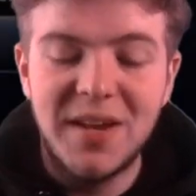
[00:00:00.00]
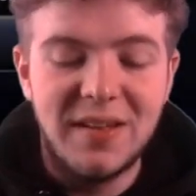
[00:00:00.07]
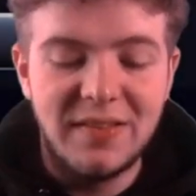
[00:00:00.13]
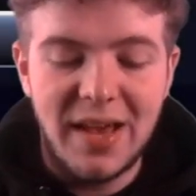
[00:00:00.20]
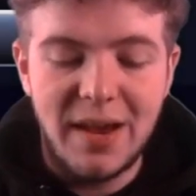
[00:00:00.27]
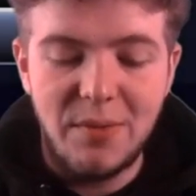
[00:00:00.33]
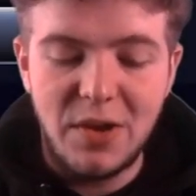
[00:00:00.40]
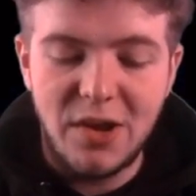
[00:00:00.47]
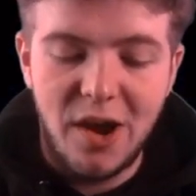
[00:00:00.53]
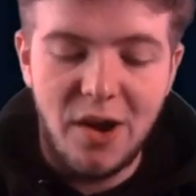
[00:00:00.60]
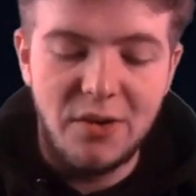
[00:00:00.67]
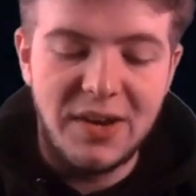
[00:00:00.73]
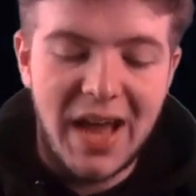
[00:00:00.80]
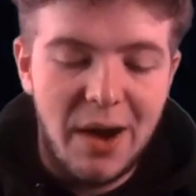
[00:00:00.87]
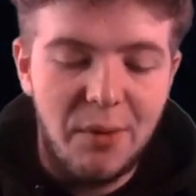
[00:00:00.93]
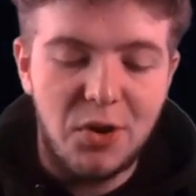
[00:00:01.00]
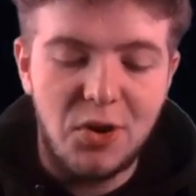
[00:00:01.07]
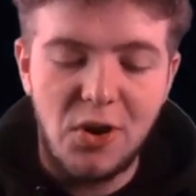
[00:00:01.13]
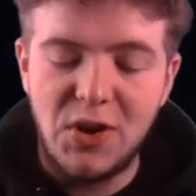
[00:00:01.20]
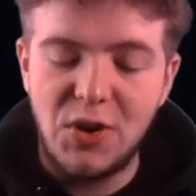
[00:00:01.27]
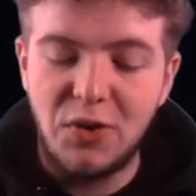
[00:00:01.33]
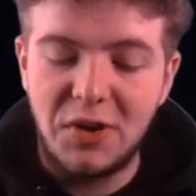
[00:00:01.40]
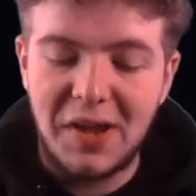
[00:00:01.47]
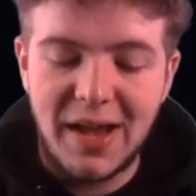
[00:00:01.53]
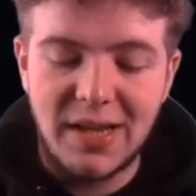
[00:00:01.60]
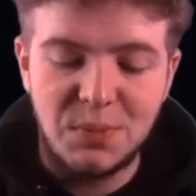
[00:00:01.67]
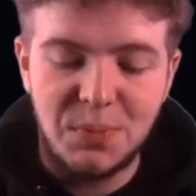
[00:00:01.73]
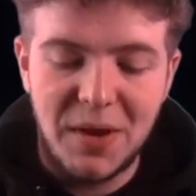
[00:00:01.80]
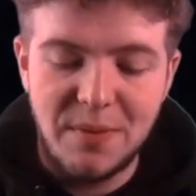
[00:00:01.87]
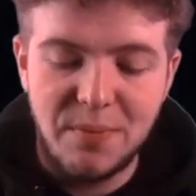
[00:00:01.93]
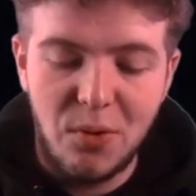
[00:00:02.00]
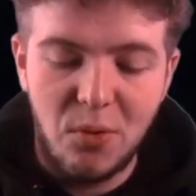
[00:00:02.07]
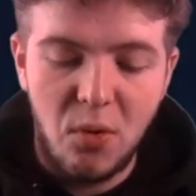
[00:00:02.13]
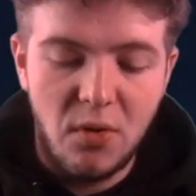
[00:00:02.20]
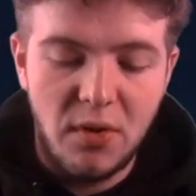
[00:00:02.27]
There we go. Now we're cooking on gas, people.